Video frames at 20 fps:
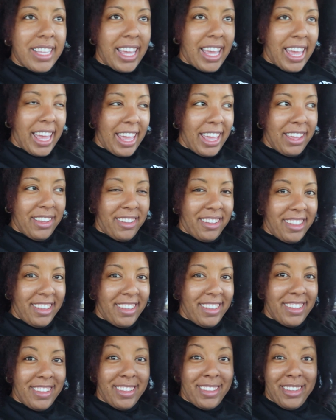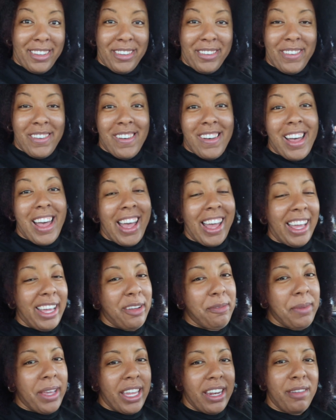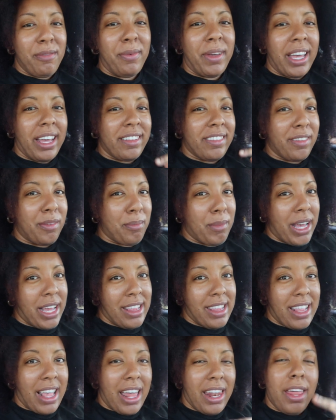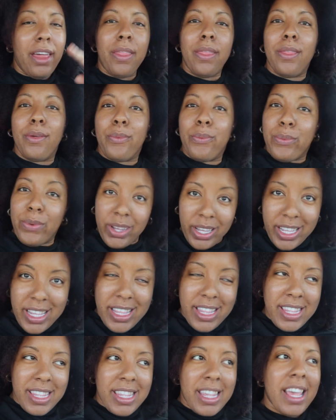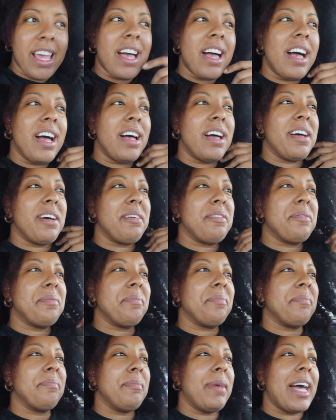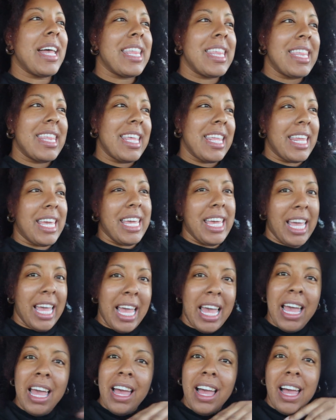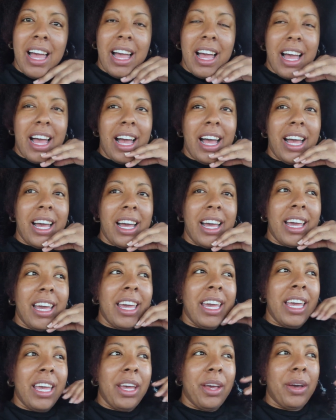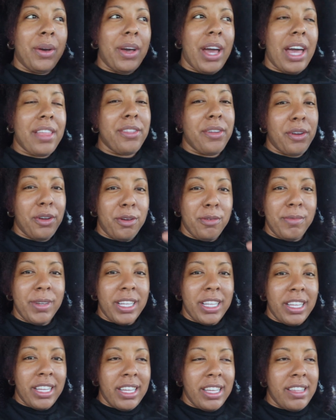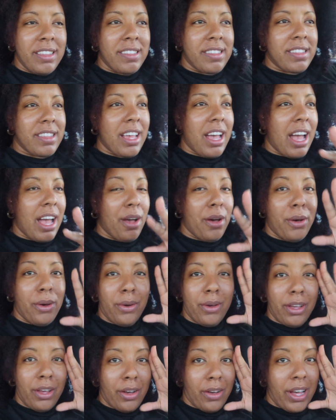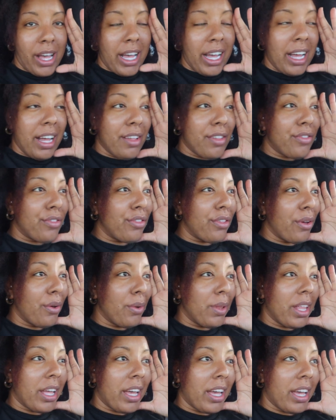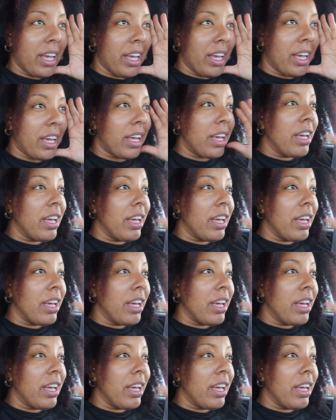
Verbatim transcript: Hey y'all, so I am headed back to my side of the woods, um, my city. I, at the Home Goods, oh y'all, I got so like,